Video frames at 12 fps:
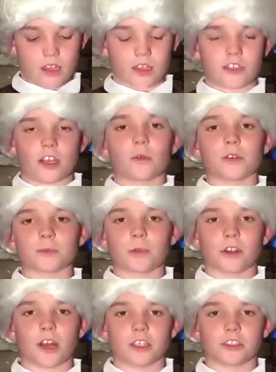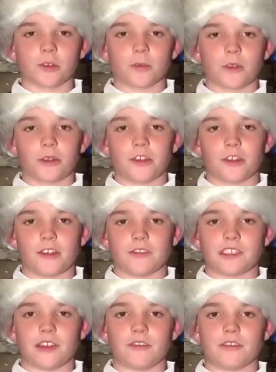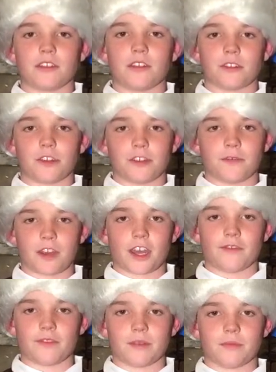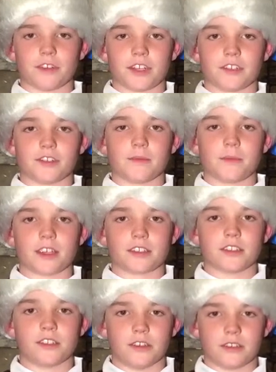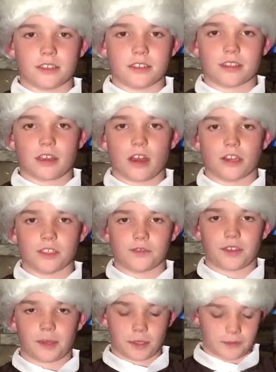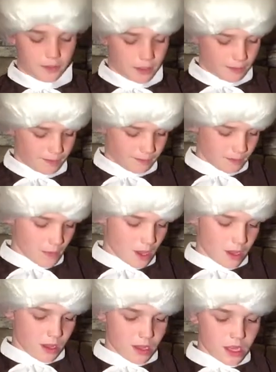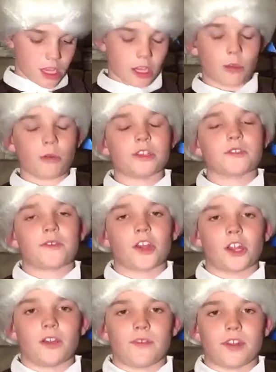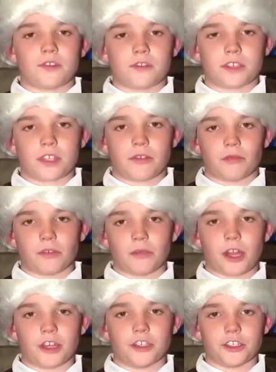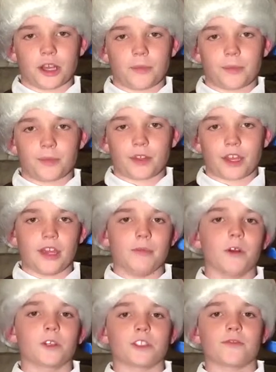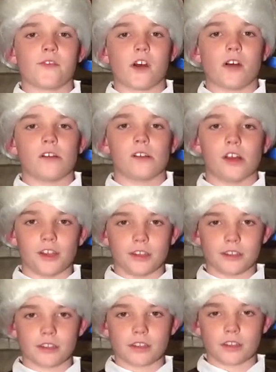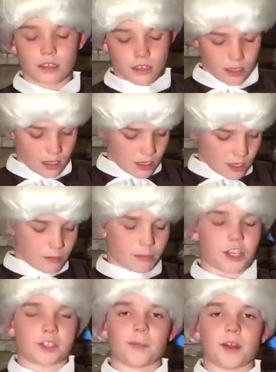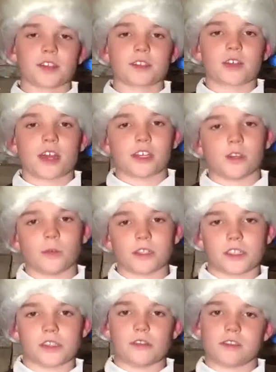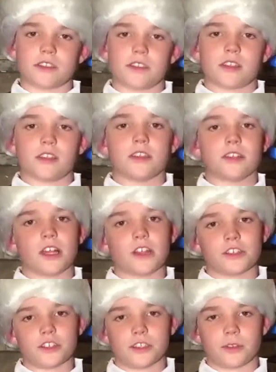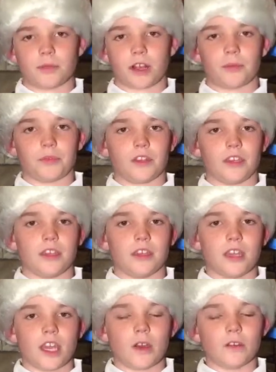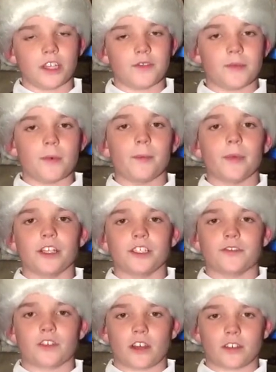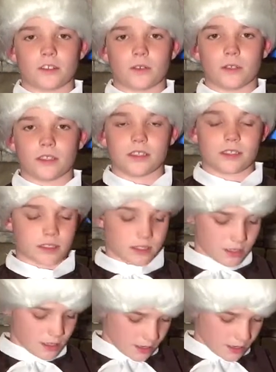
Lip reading: John was born October 30th, 1735 in Braintree, Massachusetts on his family farm. He was very adventurous and would run, jump, play, and most of all, hunt. But his parents thought he wasn't using his intelligence properly and would give him a bunch of consequences.